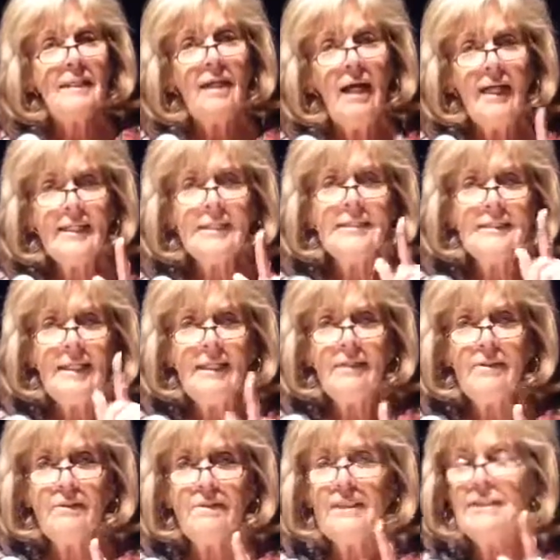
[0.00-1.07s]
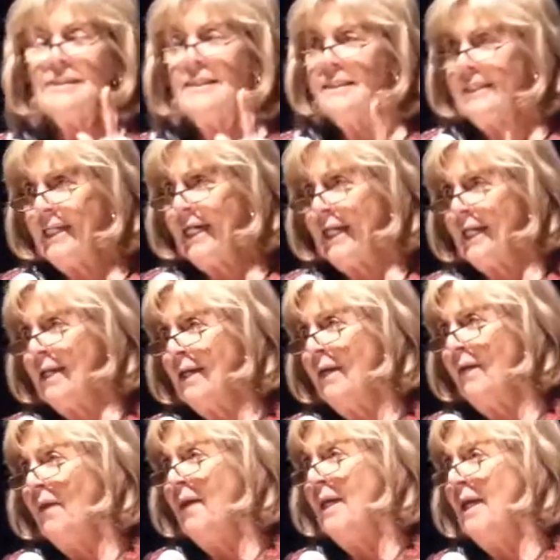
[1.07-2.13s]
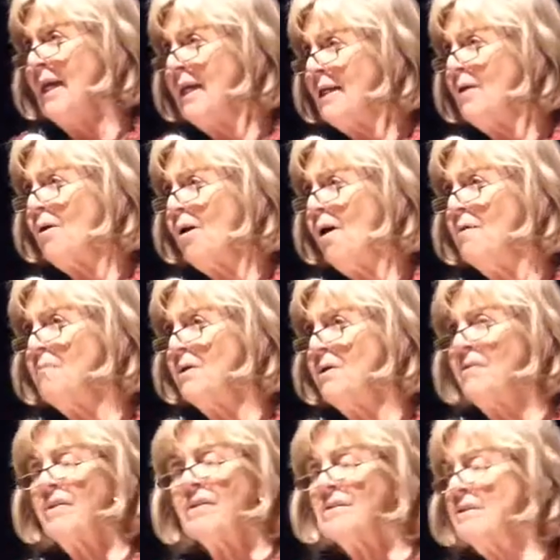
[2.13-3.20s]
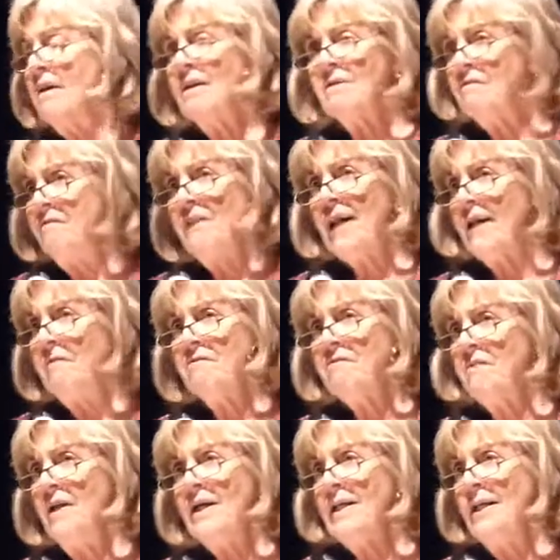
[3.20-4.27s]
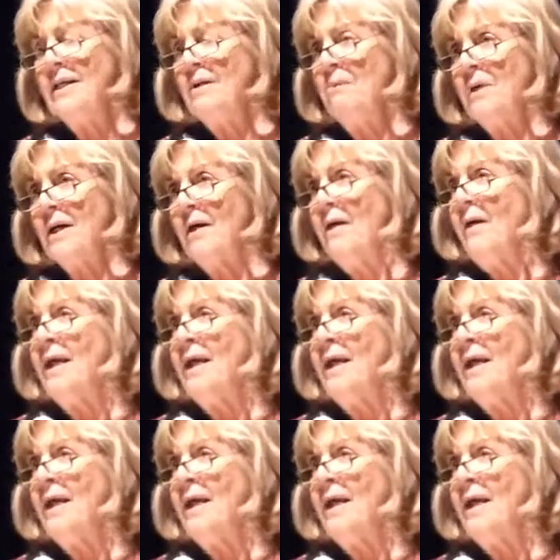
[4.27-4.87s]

And I can tell you that today, in Kabul, there's not a flag flying anywhere.